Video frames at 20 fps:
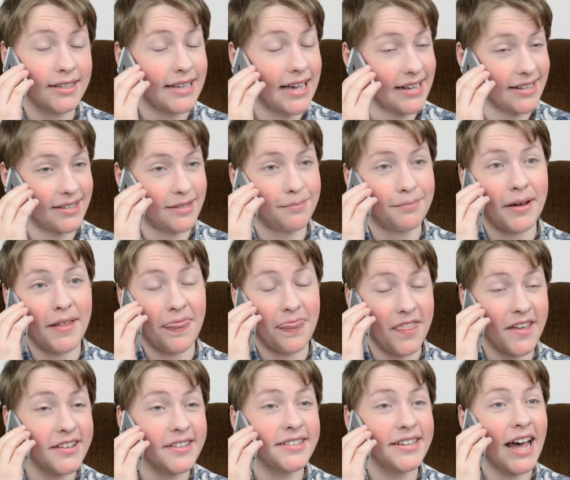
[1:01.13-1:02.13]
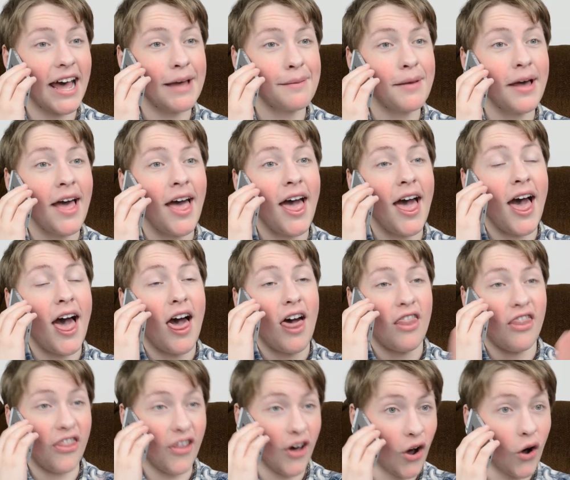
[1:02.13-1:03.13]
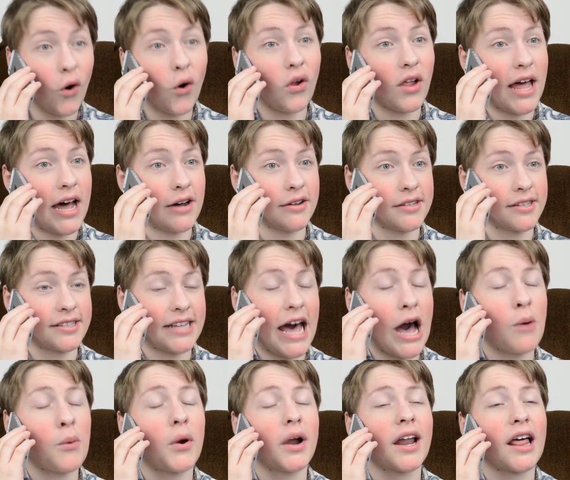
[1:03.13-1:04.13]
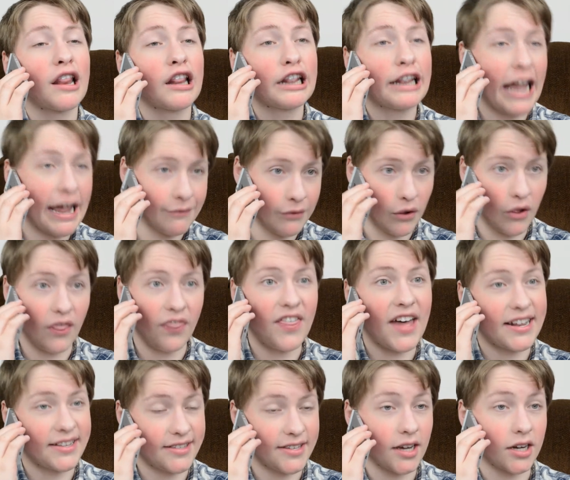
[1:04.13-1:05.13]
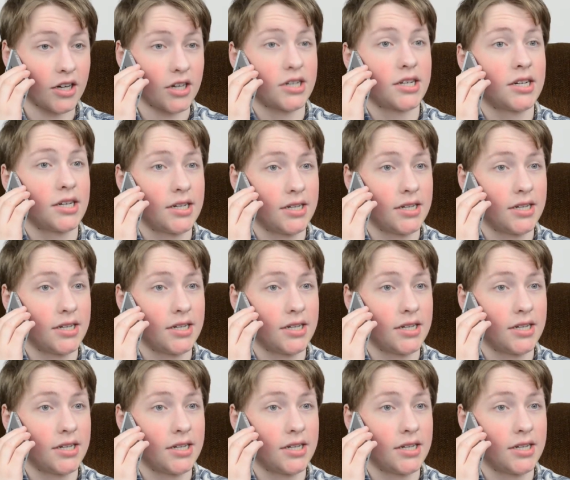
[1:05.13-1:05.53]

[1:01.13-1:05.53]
Yes, but this time, the whole house. I want to level that sucker.